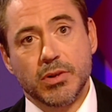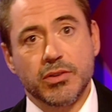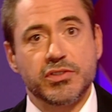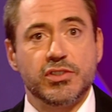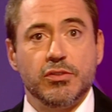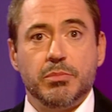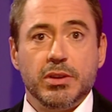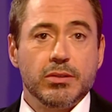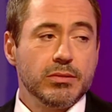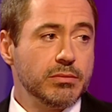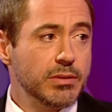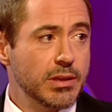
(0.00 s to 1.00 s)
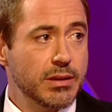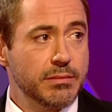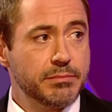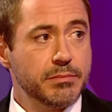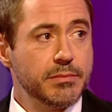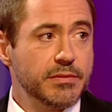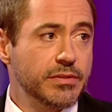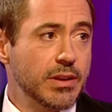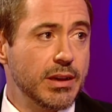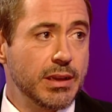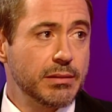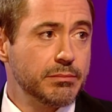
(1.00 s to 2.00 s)
marsupial
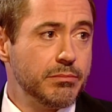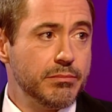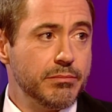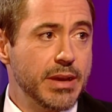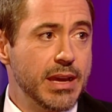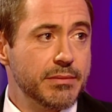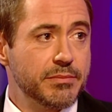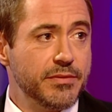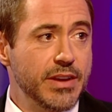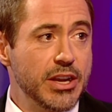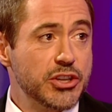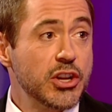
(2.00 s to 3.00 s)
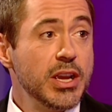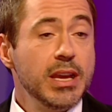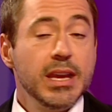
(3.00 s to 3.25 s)
flying bat fetish.